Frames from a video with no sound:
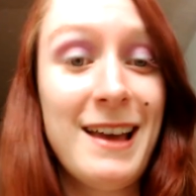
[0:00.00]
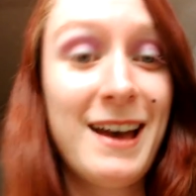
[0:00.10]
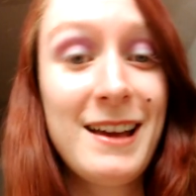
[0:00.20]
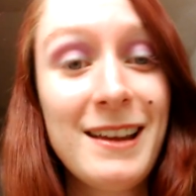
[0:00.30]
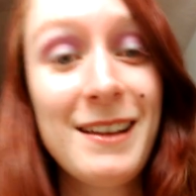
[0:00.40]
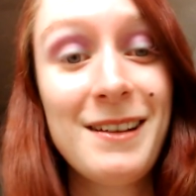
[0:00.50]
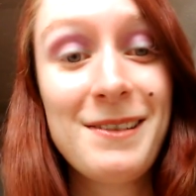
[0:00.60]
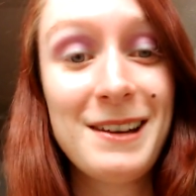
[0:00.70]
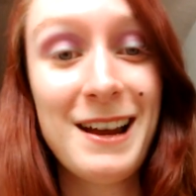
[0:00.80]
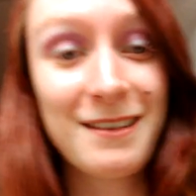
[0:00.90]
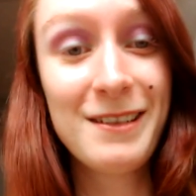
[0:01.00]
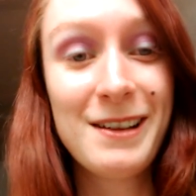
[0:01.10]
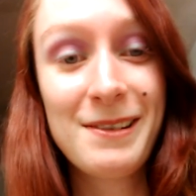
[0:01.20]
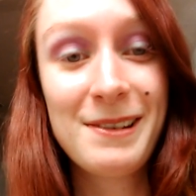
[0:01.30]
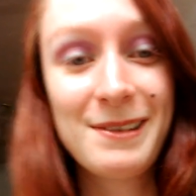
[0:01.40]
That is a
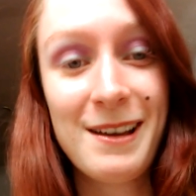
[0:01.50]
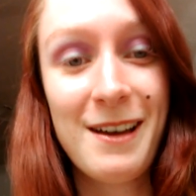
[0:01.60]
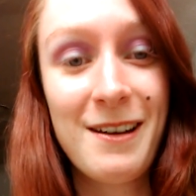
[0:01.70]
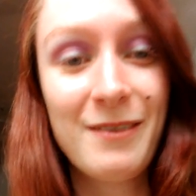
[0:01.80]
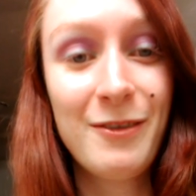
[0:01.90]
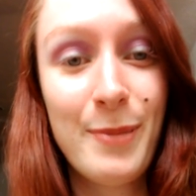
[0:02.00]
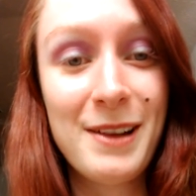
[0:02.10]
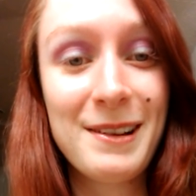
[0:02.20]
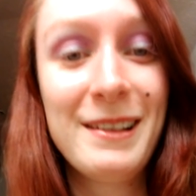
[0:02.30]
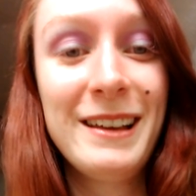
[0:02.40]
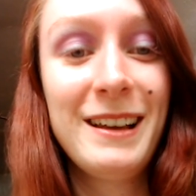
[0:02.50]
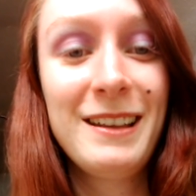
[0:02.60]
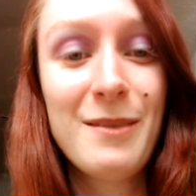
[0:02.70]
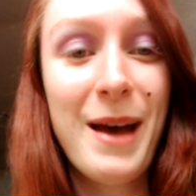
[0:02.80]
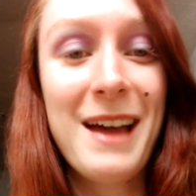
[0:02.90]
necklace of
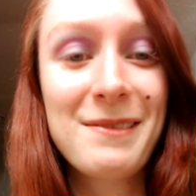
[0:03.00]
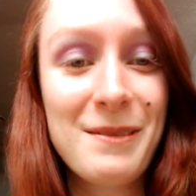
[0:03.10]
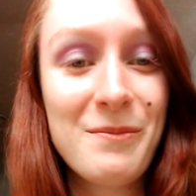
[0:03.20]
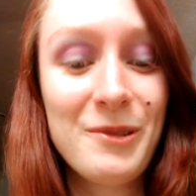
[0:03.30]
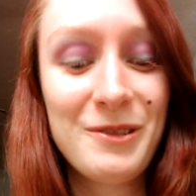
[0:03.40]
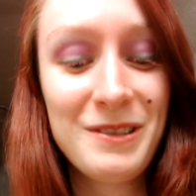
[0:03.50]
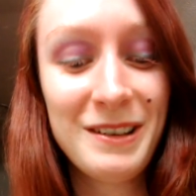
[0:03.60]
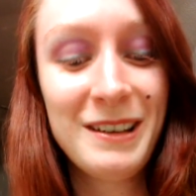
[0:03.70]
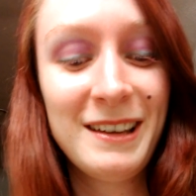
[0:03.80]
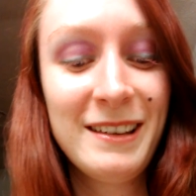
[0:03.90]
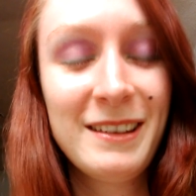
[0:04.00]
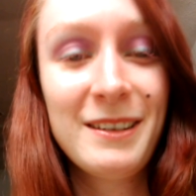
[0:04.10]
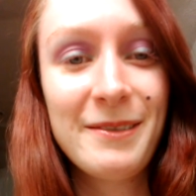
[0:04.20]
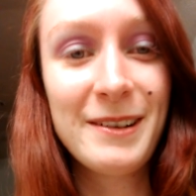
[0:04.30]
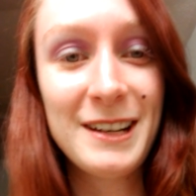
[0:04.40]
basically the bat symbol
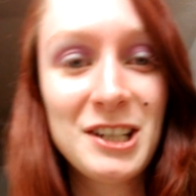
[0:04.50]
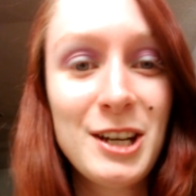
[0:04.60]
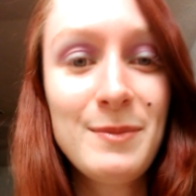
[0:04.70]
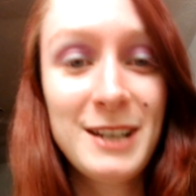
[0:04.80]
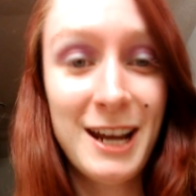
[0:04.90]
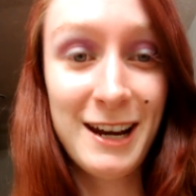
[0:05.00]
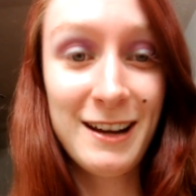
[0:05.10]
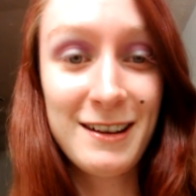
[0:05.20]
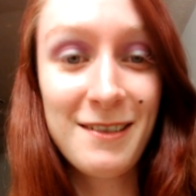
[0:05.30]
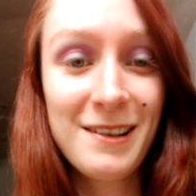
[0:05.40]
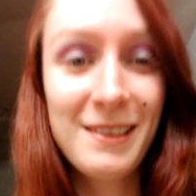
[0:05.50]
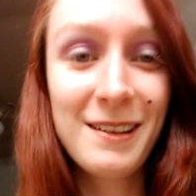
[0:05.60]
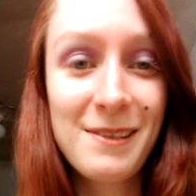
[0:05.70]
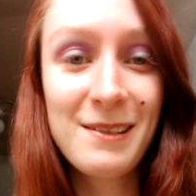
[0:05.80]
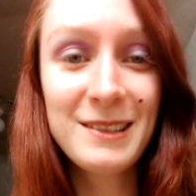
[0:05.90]
on a cheap chain. I know it
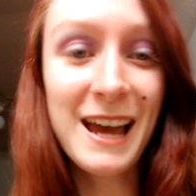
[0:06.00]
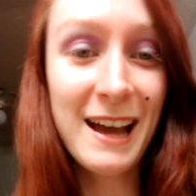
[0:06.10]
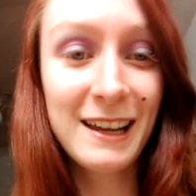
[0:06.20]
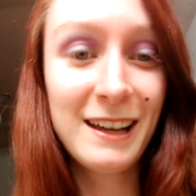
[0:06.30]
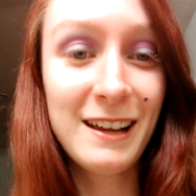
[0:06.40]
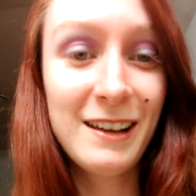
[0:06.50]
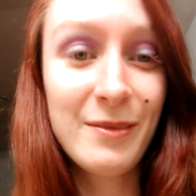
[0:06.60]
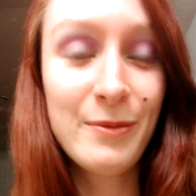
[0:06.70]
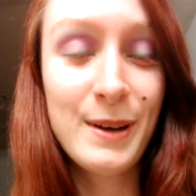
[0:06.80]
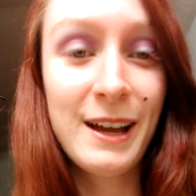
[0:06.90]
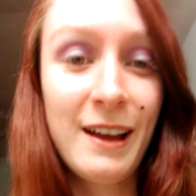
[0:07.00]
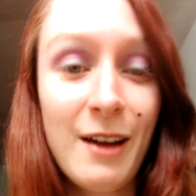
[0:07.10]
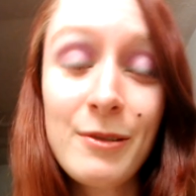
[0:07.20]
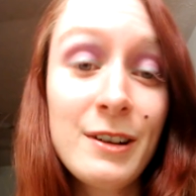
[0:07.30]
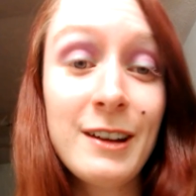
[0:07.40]
looks a little tacky, but
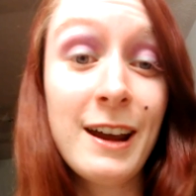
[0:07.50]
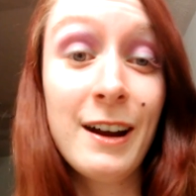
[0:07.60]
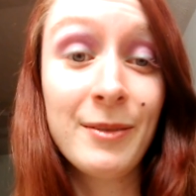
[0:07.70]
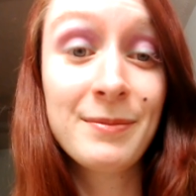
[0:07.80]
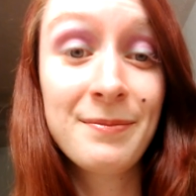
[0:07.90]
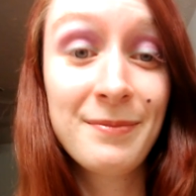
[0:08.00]
I really don't care.